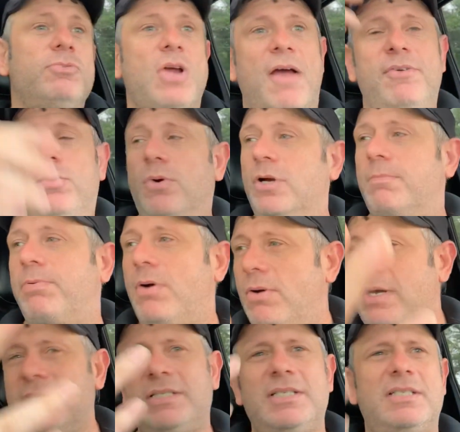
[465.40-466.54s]
driving to work, bro,
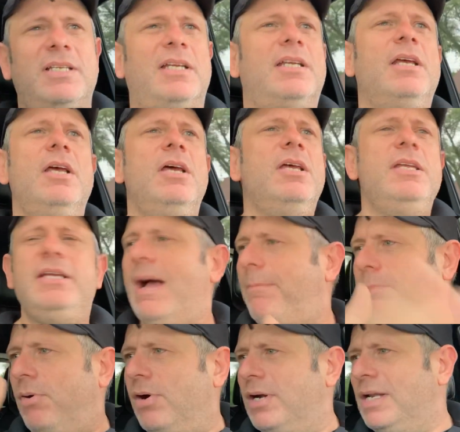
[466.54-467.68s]
and it's just like you
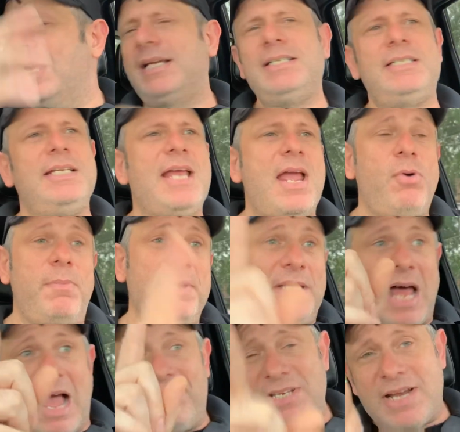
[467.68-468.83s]
got Born Legacy Eight. We'll be
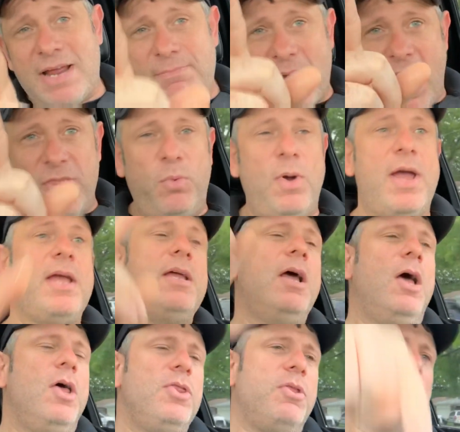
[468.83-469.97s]
live tonight, by the way.
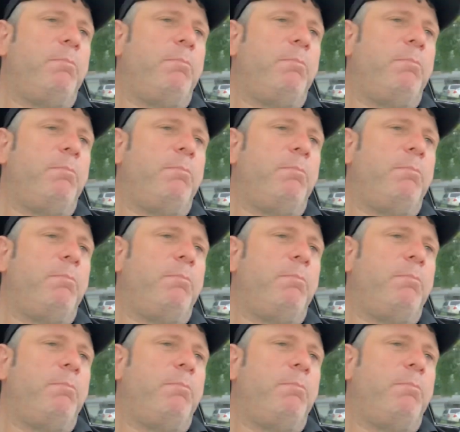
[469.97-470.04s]
The